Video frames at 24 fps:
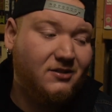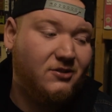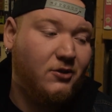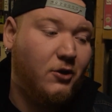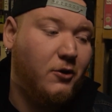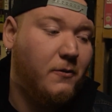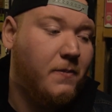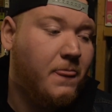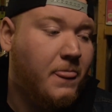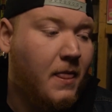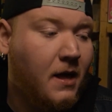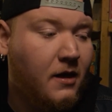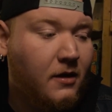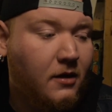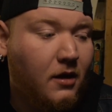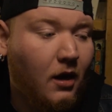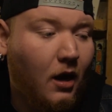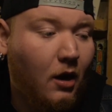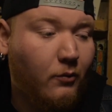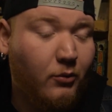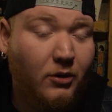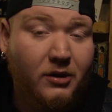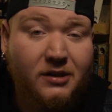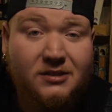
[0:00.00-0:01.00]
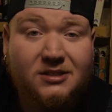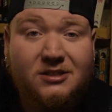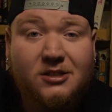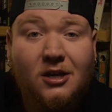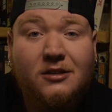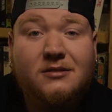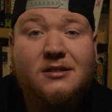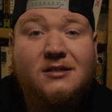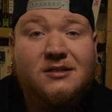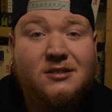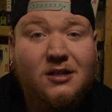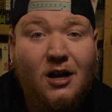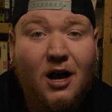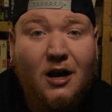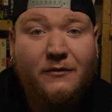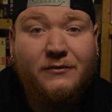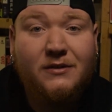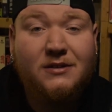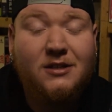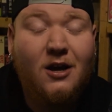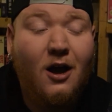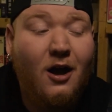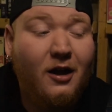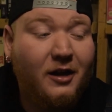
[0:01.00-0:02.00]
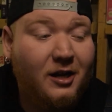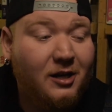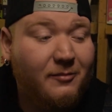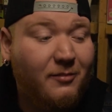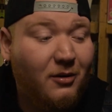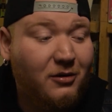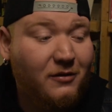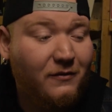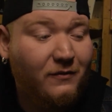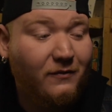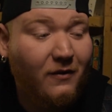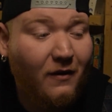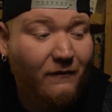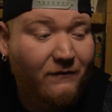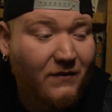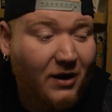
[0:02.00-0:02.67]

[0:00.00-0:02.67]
So uh, we're gonna start this off with talking about a,